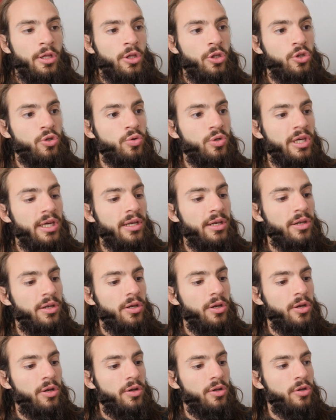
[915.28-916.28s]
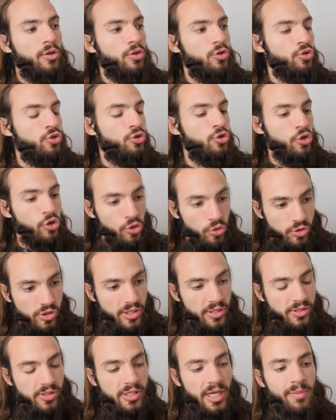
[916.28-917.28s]
You can use
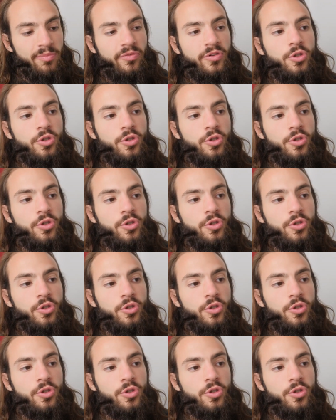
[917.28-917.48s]
the same